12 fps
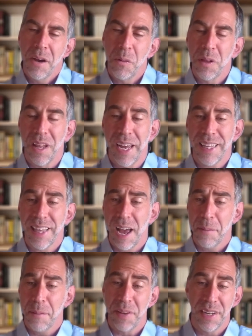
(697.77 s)
We like
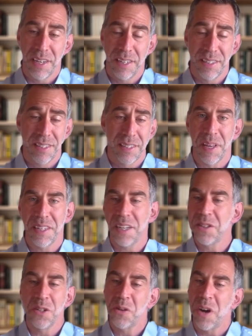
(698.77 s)
that because it
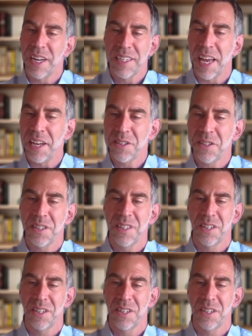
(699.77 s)
doesn't draw attention